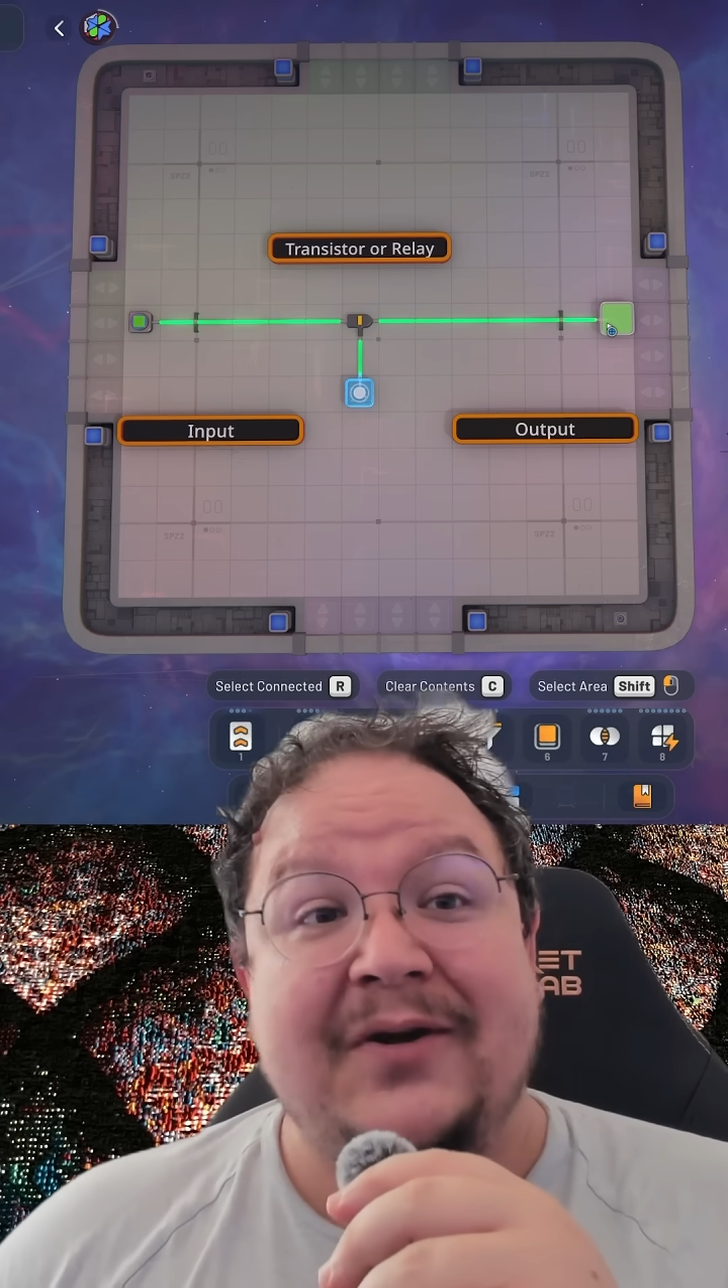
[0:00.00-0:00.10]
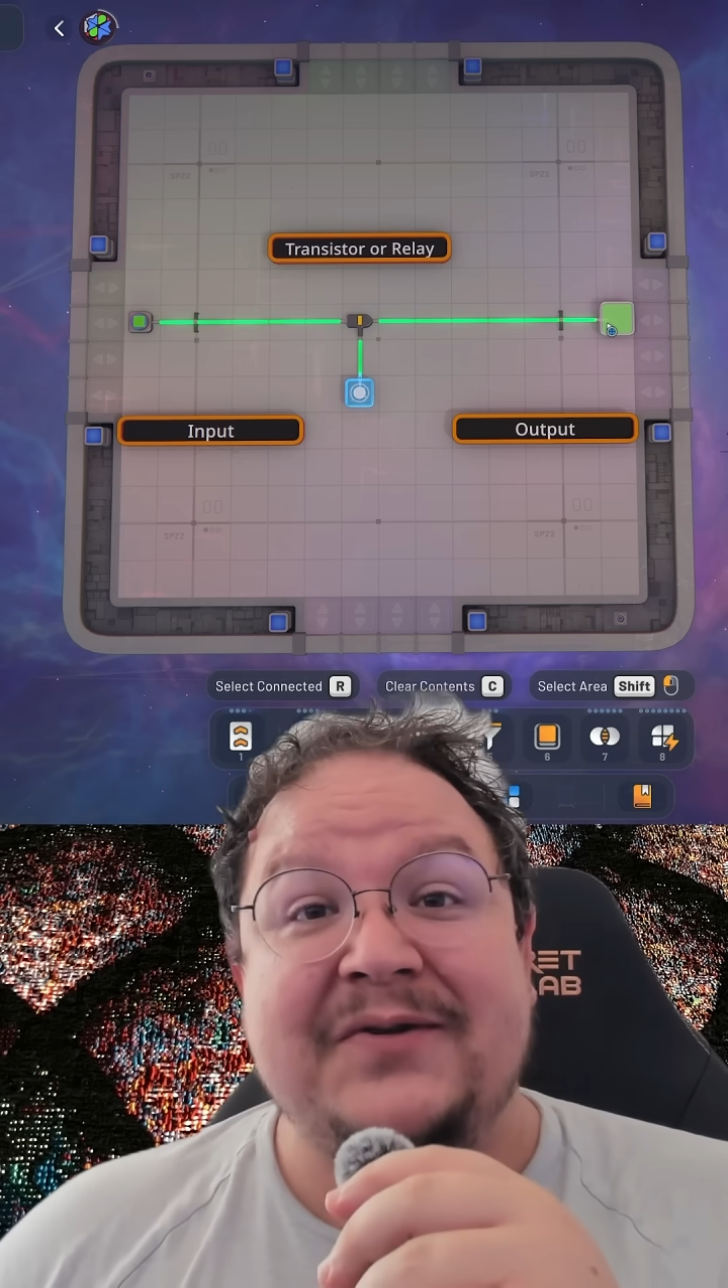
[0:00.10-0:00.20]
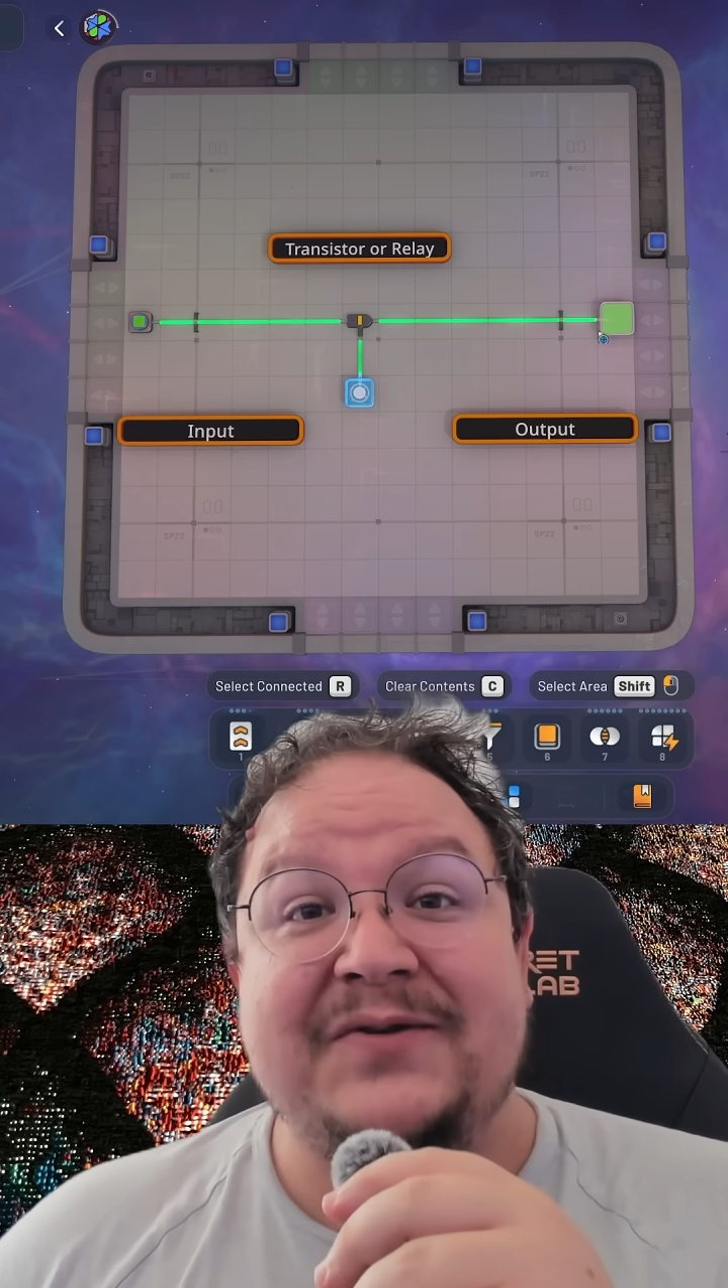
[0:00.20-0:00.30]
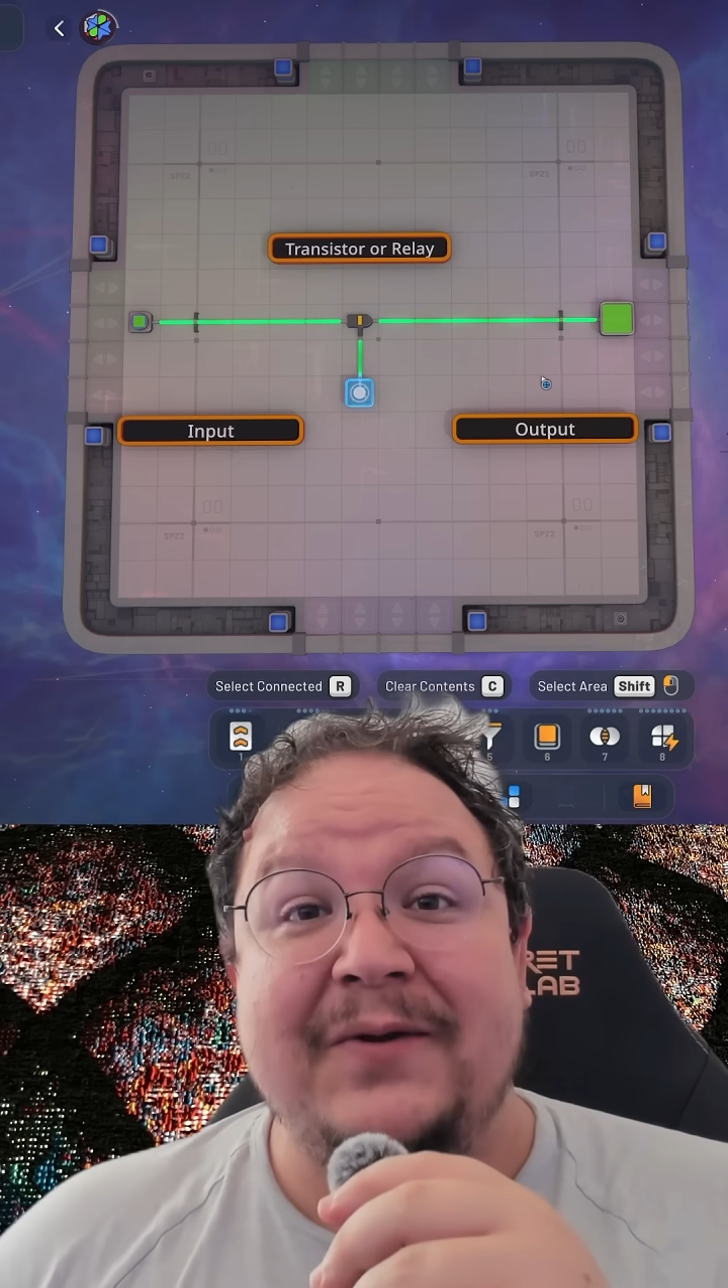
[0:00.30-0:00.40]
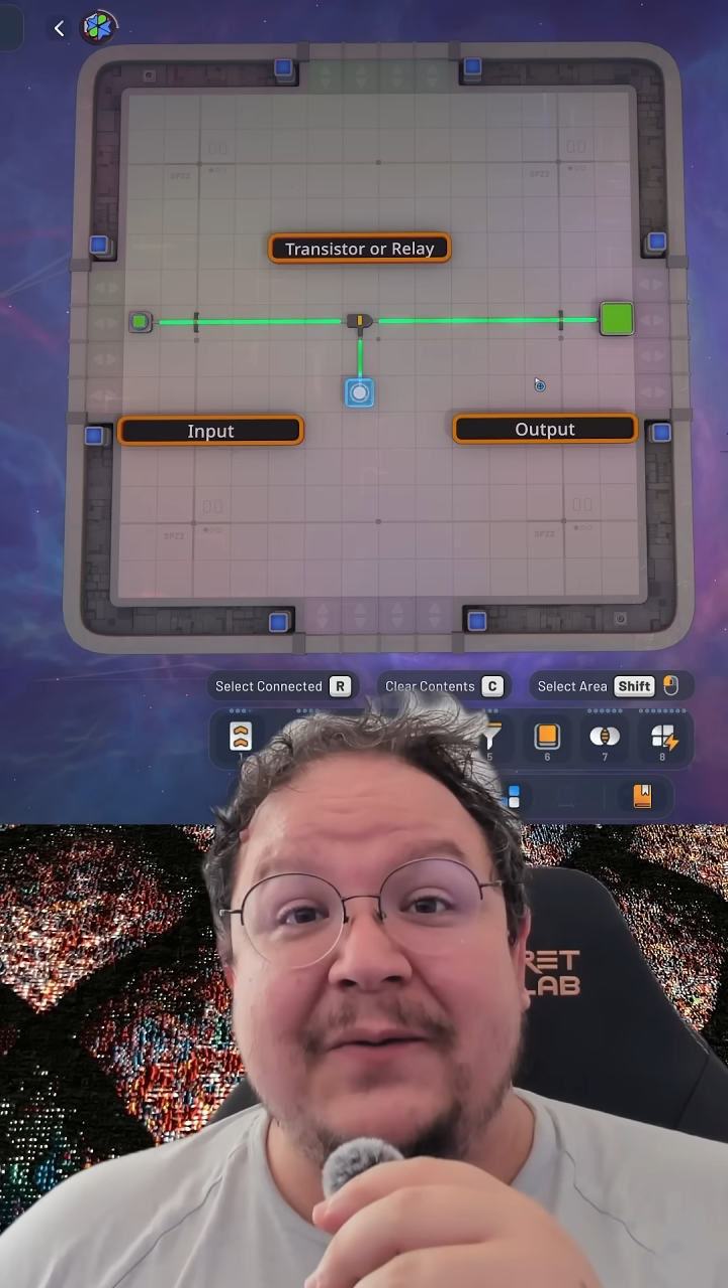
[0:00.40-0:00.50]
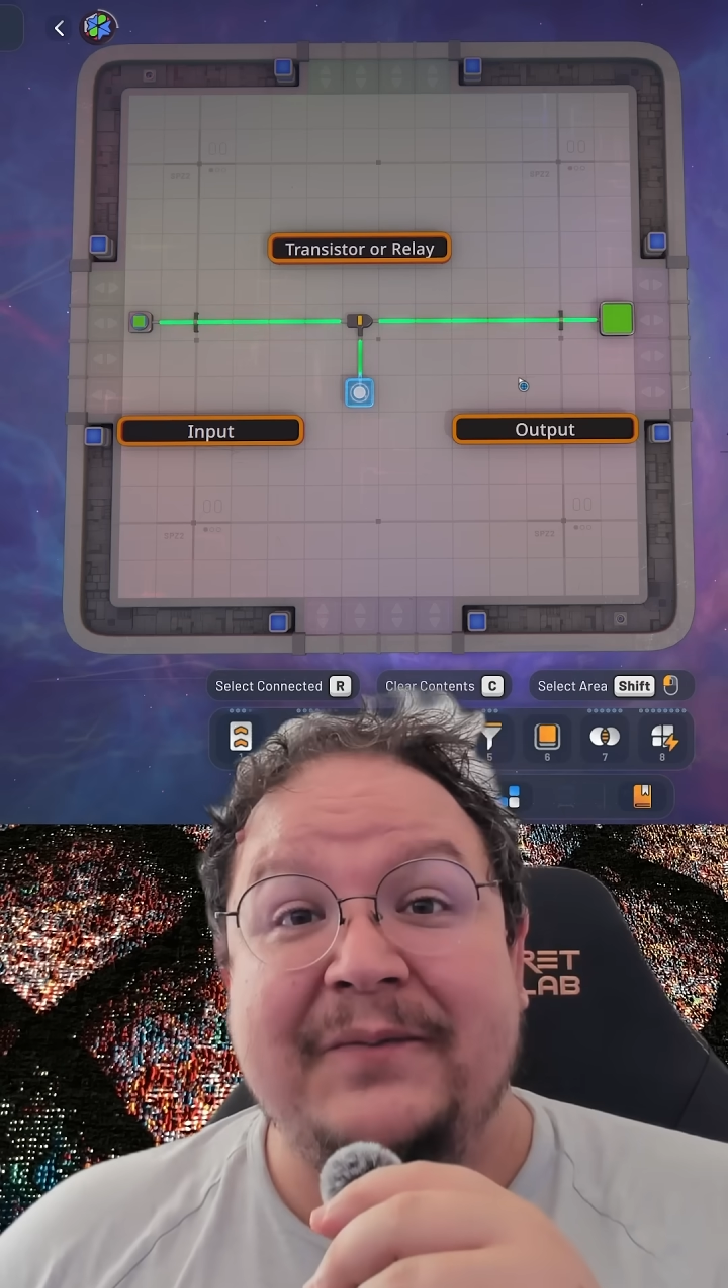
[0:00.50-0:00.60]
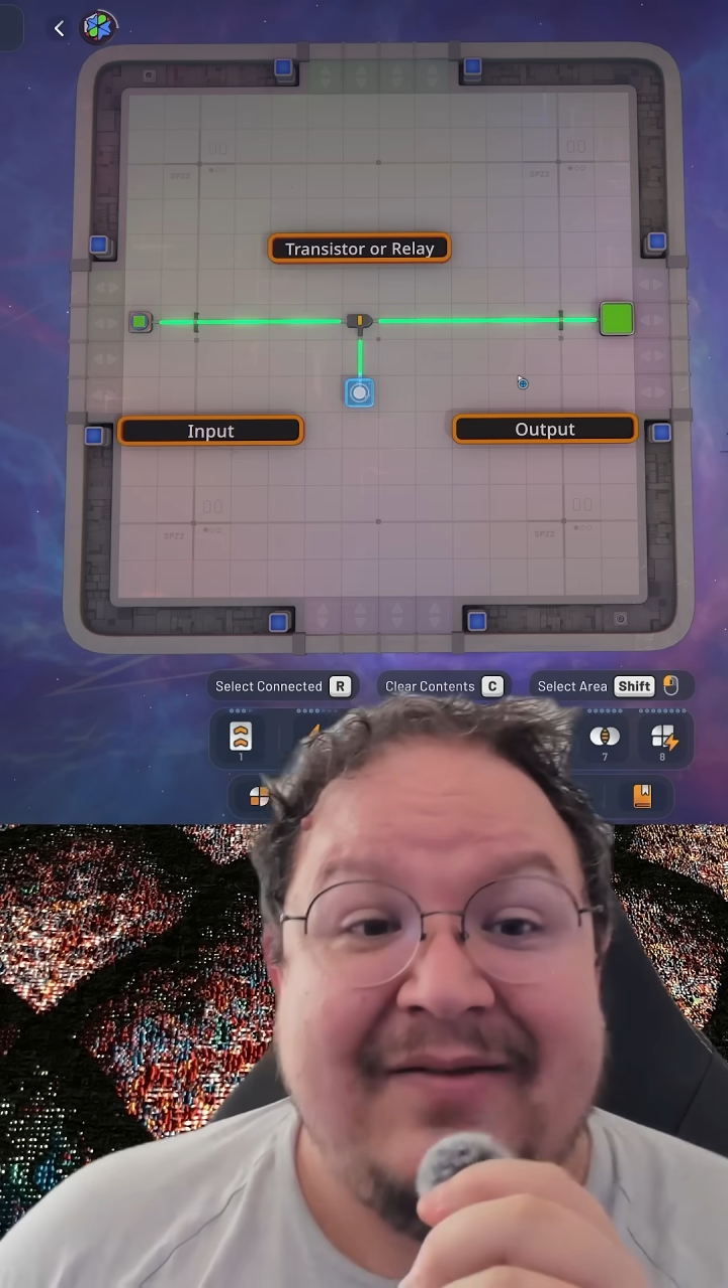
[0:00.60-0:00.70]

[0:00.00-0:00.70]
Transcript: goes through.